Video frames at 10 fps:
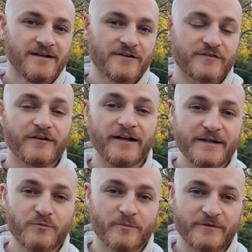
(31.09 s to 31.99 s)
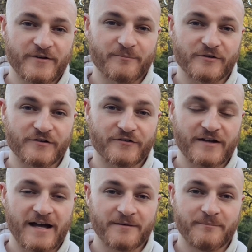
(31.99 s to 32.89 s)
Slightly warmer temperatures
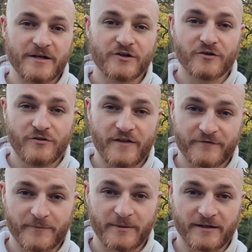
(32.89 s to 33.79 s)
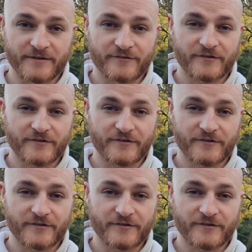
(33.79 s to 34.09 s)
can be a good thing for plants